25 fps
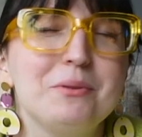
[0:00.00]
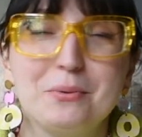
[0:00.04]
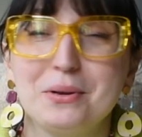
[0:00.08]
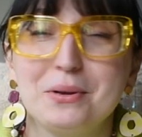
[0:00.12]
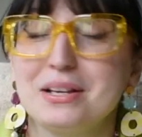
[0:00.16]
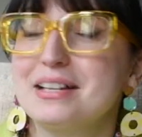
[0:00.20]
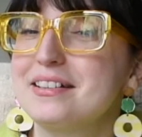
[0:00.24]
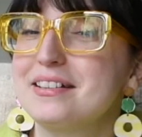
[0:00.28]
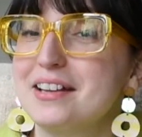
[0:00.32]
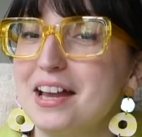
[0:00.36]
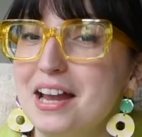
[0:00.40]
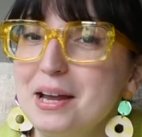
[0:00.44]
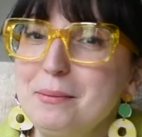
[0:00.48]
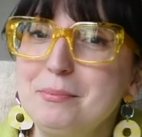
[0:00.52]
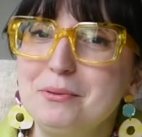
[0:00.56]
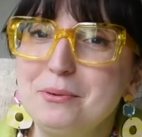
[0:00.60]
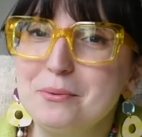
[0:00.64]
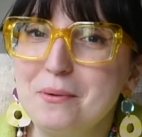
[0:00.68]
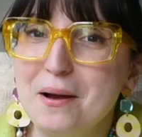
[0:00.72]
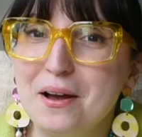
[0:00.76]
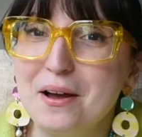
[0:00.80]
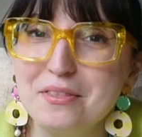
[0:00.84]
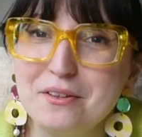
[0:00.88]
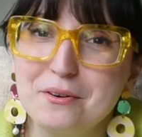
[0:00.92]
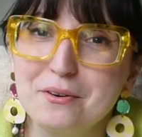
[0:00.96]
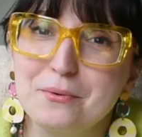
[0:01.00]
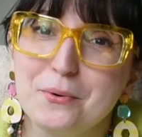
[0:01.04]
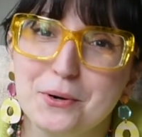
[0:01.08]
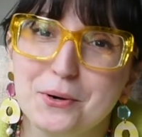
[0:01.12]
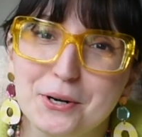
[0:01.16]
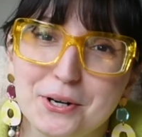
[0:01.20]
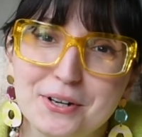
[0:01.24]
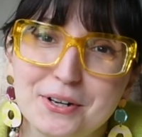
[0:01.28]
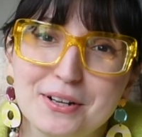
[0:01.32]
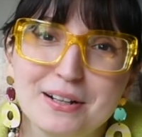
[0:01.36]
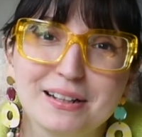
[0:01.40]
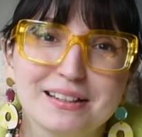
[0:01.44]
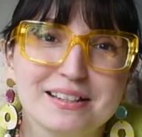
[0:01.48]
to escape to other
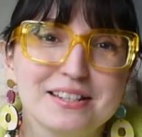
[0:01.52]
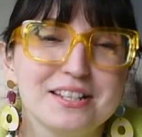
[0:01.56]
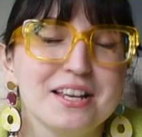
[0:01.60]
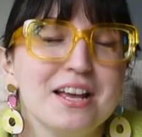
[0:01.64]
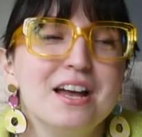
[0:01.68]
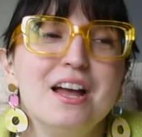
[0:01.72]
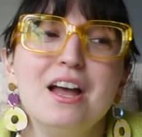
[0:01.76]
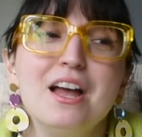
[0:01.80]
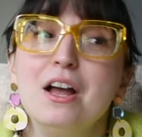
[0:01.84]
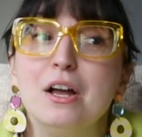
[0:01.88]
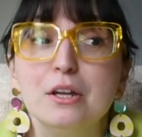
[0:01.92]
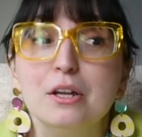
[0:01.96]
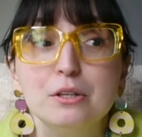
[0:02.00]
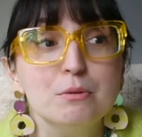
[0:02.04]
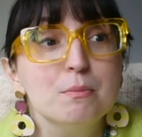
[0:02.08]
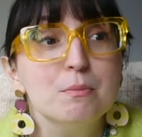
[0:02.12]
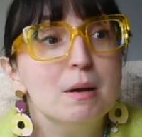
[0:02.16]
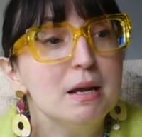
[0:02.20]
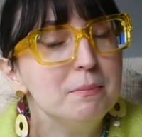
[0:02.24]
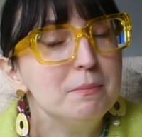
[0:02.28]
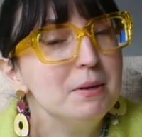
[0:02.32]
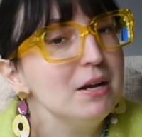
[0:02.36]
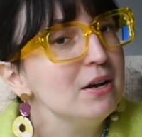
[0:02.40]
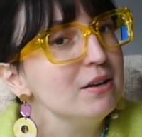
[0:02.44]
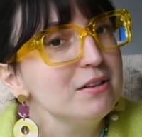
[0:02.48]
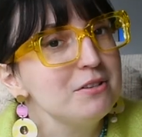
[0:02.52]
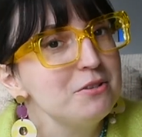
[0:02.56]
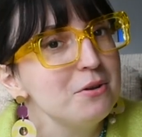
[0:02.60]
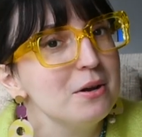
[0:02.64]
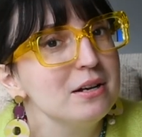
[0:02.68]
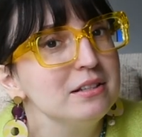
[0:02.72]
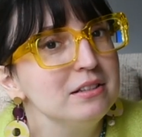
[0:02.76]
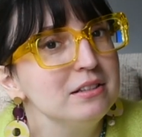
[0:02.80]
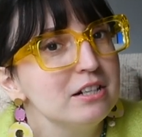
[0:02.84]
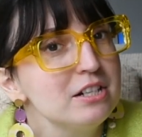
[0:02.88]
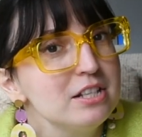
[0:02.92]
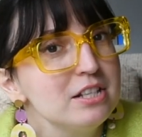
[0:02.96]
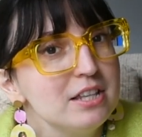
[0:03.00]
worlds, to maybe also
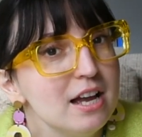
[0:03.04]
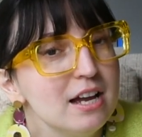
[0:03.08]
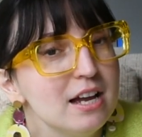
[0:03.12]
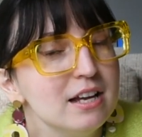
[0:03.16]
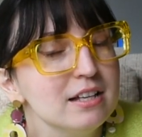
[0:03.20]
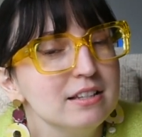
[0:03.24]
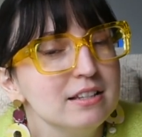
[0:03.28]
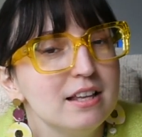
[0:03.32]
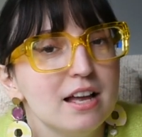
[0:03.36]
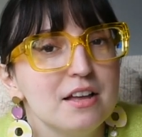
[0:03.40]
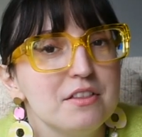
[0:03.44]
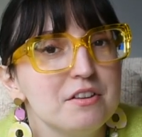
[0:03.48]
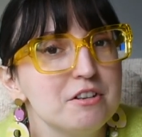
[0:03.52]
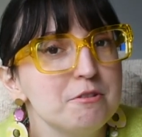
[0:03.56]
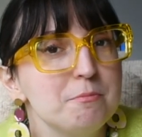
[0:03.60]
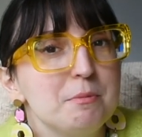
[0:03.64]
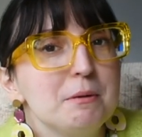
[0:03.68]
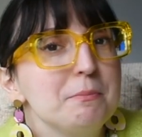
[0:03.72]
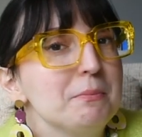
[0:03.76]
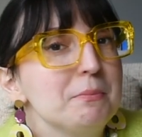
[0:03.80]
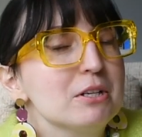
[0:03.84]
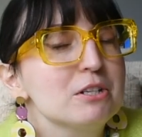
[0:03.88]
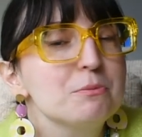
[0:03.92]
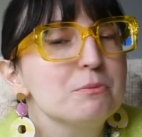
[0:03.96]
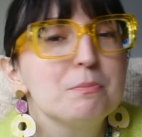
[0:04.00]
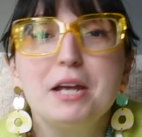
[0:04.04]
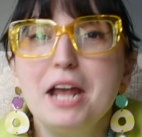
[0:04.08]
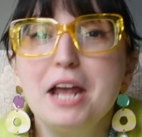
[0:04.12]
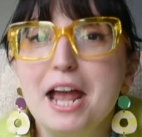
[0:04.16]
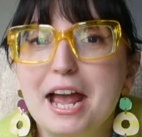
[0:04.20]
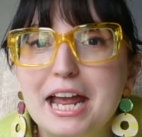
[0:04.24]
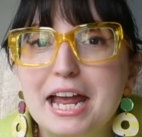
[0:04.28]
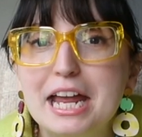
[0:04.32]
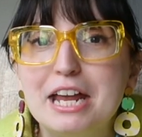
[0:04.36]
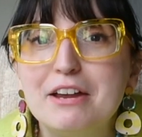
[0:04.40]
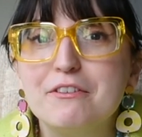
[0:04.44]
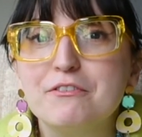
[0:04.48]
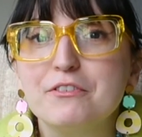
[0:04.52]
understand other people's
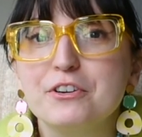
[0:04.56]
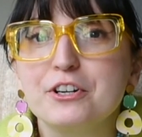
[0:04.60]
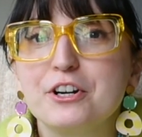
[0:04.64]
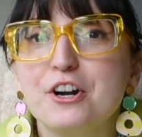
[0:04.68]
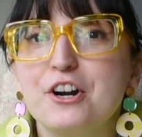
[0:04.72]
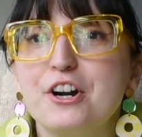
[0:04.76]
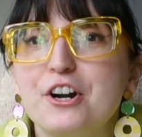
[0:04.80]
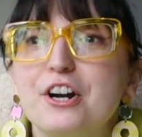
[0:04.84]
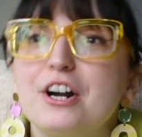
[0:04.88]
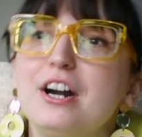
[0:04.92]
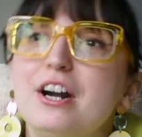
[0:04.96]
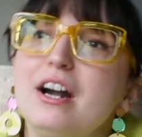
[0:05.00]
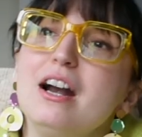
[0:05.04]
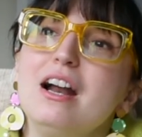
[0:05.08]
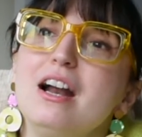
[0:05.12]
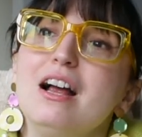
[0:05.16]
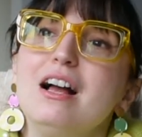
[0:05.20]
behavior.